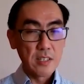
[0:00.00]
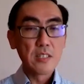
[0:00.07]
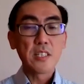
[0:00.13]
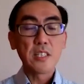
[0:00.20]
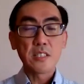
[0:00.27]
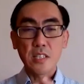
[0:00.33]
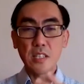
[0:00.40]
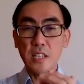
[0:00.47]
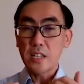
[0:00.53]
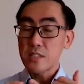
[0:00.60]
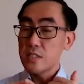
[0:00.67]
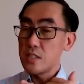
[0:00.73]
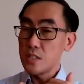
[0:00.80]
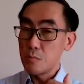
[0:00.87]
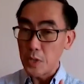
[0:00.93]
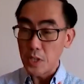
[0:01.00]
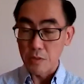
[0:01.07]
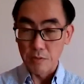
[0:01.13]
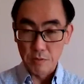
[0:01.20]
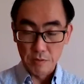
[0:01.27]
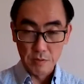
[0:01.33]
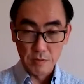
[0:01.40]
He selects his
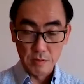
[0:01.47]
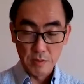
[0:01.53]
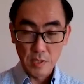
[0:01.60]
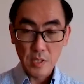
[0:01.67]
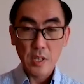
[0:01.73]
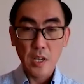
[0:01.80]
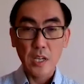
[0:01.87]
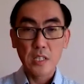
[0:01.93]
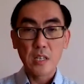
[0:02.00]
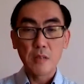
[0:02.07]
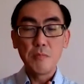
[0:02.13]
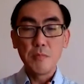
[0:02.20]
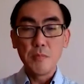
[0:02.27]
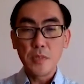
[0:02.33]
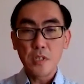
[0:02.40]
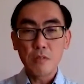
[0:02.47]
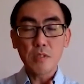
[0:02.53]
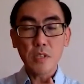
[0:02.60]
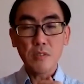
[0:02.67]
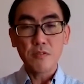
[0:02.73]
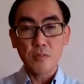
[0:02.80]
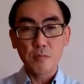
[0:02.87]
meal. And the meal
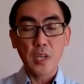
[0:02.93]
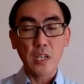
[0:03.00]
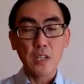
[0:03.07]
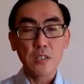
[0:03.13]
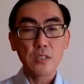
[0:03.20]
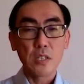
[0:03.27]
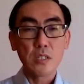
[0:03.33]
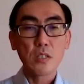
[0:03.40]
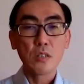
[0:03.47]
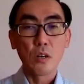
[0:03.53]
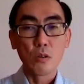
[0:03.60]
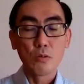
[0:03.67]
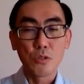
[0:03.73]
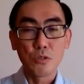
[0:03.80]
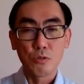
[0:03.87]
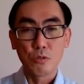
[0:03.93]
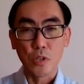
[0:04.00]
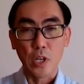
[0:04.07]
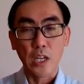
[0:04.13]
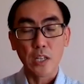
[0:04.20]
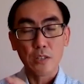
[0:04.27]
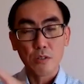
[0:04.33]
information goes
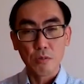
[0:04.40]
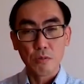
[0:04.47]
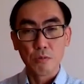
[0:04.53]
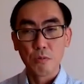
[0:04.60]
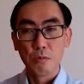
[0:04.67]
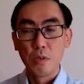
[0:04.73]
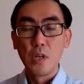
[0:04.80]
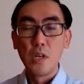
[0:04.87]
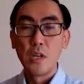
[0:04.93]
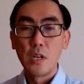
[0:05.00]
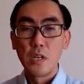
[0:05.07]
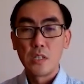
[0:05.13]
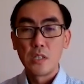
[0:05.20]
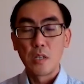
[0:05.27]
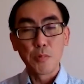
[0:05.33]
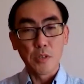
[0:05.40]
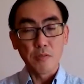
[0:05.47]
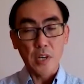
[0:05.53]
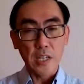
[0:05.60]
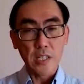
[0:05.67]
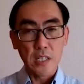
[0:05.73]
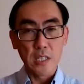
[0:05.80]
straight to the
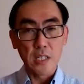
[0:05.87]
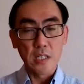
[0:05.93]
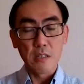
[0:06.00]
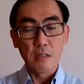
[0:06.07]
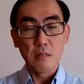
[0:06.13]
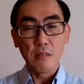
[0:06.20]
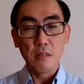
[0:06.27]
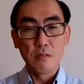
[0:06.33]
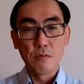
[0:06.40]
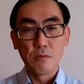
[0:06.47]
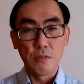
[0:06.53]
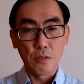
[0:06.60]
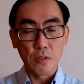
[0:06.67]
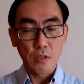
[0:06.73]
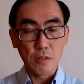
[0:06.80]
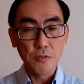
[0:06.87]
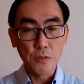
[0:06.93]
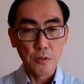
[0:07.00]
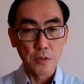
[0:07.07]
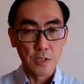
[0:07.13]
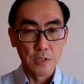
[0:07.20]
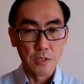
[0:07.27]
provider for
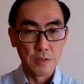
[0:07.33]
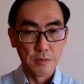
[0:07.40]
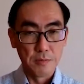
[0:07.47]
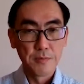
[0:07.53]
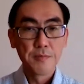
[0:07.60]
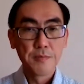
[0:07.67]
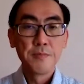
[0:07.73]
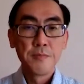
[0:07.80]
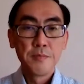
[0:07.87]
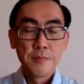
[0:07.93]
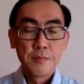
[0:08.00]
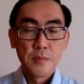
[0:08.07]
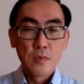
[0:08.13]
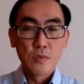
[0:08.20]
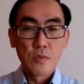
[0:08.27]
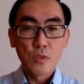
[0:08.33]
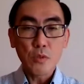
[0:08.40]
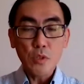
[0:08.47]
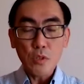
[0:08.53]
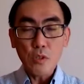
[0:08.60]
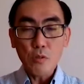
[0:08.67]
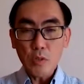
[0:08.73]
food. So
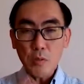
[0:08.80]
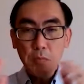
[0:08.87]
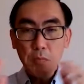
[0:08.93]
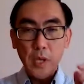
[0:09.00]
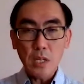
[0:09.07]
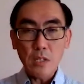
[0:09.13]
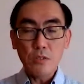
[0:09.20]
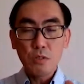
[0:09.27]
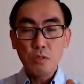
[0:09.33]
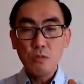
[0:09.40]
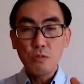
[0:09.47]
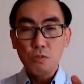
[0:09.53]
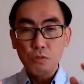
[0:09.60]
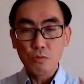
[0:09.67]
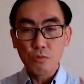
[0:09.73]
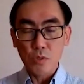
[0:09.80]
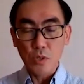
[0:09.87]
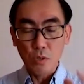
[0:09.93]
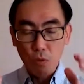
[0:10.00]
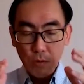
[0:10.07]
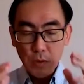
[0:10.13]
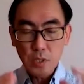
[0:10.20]
you imagine through the
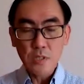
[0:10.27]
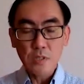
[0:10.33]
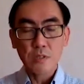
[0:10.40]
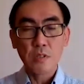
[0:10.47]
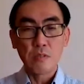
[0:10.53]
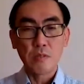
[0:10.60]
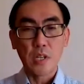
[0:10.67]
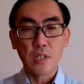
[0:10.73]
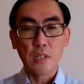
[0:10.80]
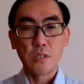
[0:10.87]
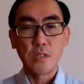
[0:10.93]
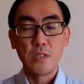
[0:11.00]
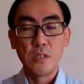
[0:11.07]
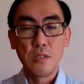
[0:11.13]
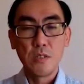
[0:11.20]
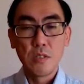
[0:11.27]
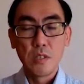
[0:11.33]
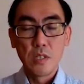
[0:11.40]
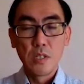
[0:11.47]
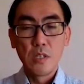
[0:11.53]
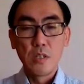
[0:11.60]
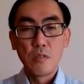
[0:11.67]
whole interaction
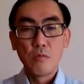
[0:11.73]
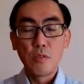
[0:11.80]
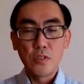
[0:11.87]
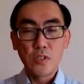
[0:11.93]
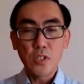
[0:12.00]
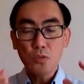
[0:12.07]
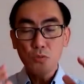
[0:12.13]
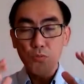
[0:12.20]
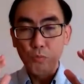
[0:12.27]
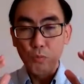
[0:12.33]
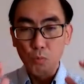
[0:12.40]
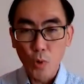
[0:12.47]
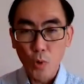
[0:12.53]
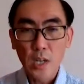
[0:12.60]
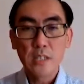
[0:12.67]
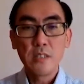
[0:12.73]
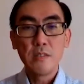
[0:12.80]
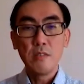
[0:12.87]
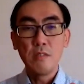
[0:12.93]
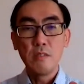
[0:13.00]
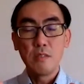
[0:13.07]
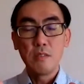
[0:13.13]
with just
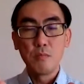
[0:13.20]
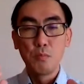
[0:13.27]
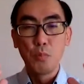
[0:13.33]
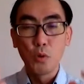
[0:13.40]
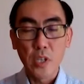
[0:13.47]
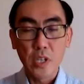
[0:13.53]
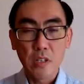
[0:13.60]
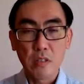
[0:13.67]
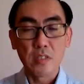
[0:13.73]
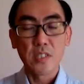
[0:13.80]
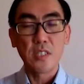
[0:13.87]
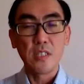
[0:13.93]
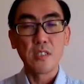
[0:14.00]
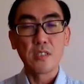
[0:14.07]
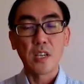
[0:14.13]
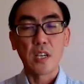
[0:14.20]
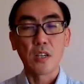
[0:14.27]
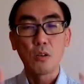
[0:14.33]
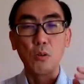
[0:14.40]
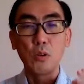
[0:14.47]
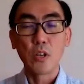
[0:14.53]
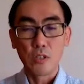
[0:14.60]
one booking of seats and
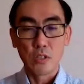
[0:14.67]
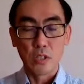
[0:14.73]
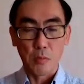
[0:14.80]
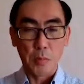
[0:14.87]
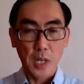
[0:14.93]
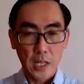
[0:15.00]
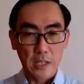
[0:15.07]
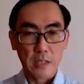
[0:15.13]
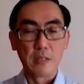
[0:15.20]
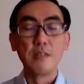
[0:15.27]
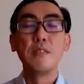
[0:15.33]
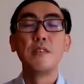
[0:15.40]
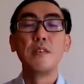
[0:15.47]
going onto the plane,